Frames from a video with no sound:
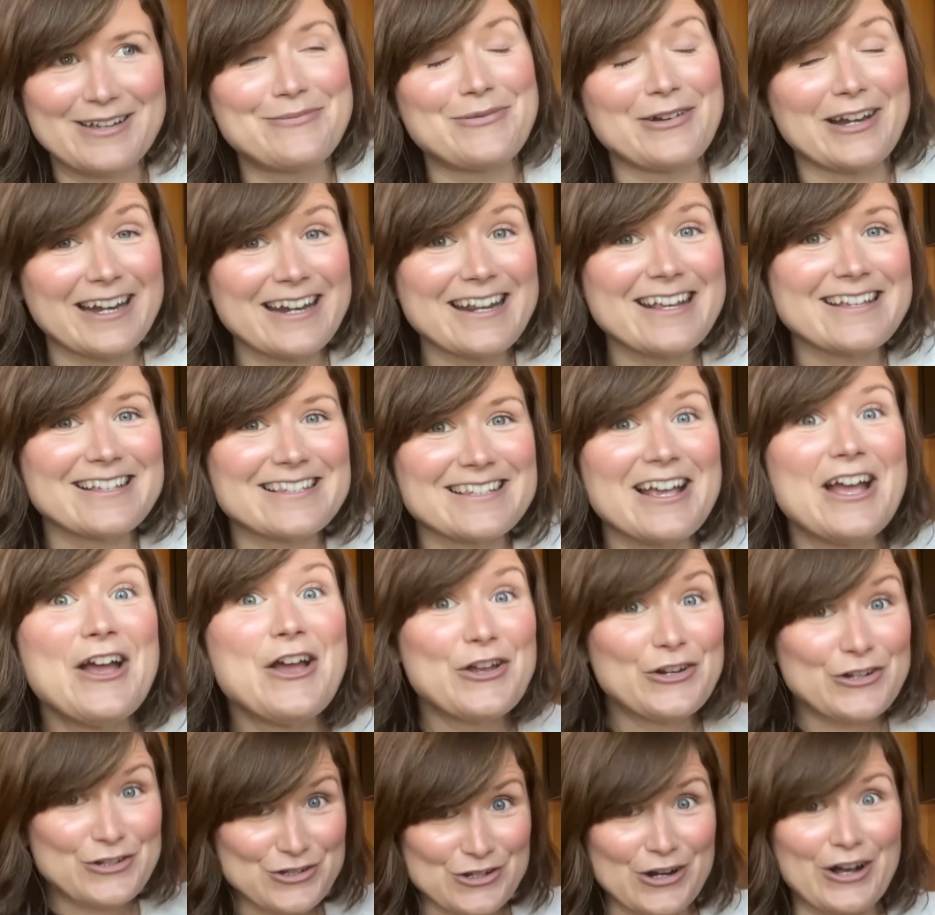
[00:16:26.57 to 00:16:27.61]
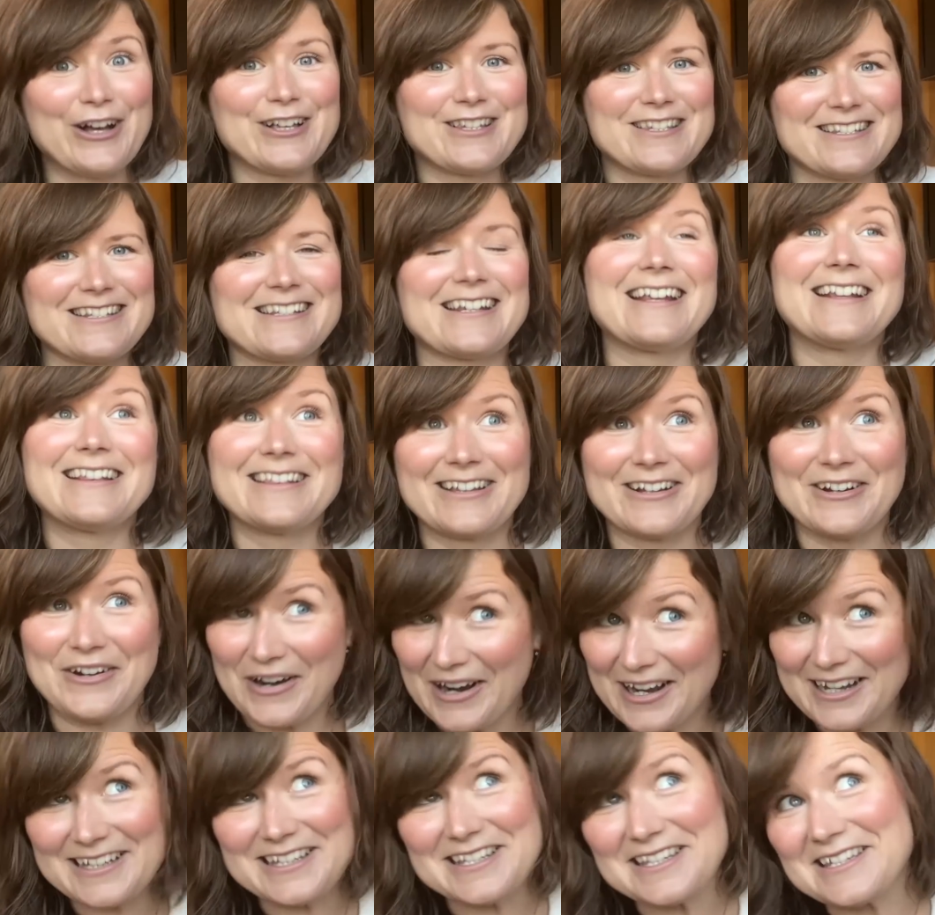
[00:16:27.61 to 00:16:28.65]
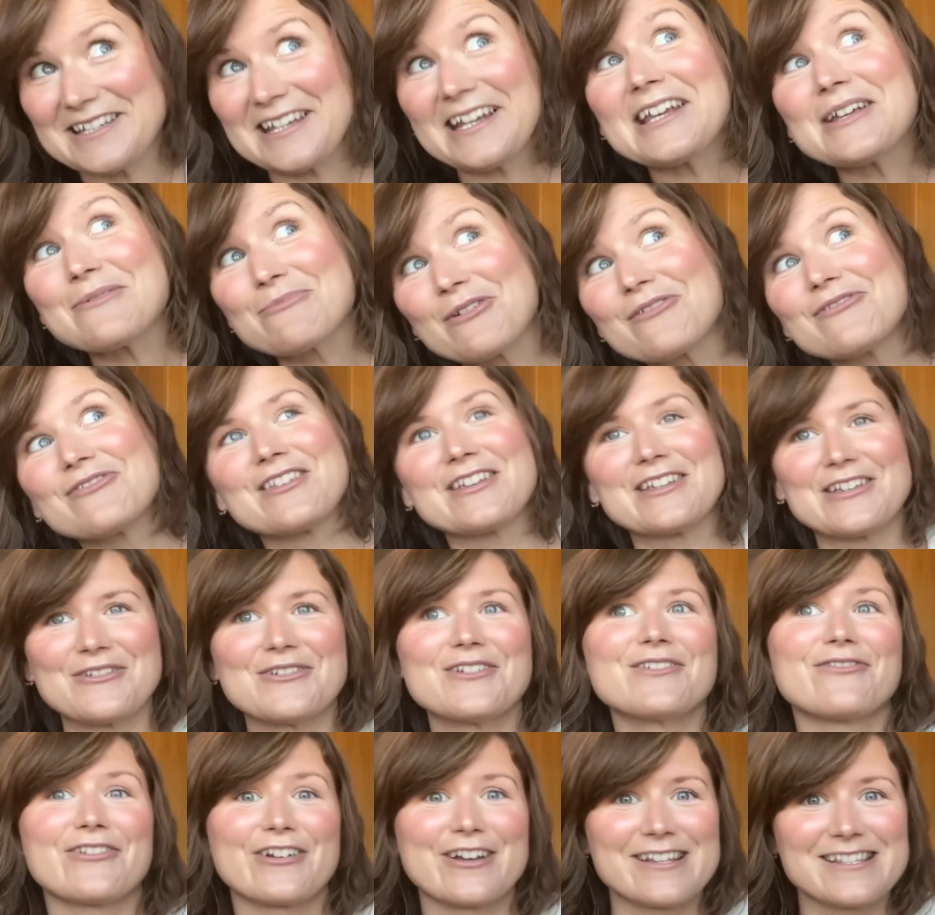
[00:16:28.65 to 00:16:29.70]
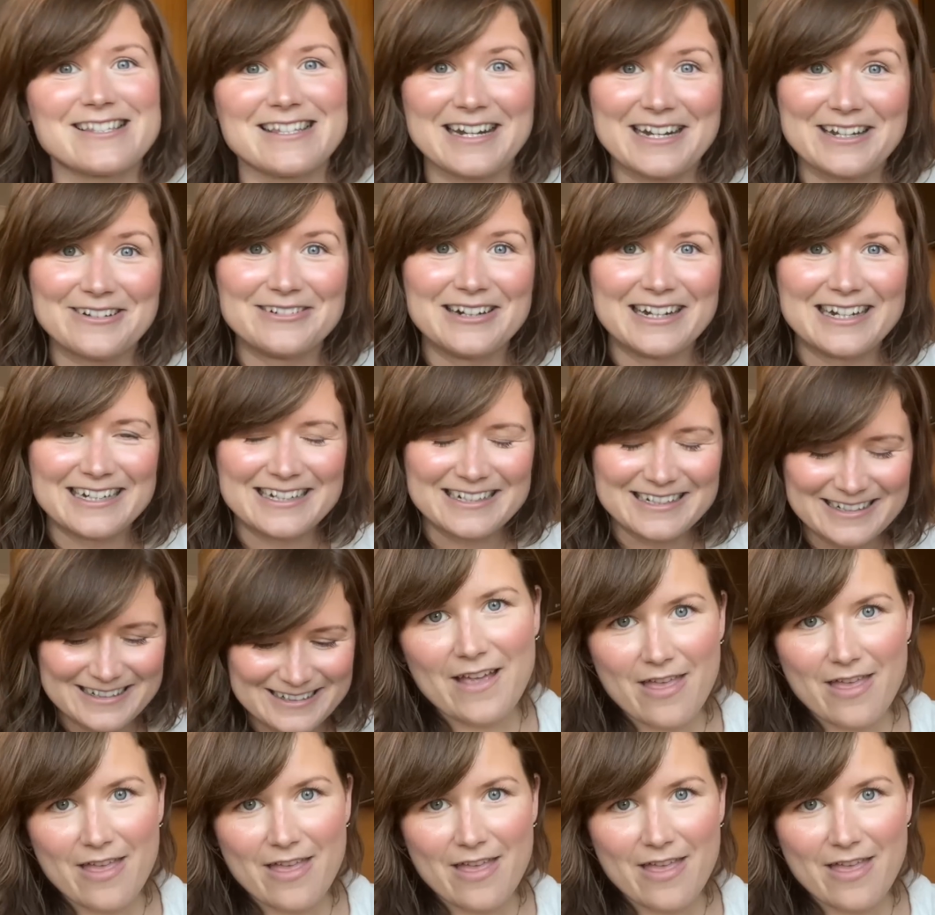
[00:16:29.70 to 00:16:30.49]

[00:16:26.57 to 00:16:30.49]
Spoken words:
But it is just in the grand scheme of the universe anyway.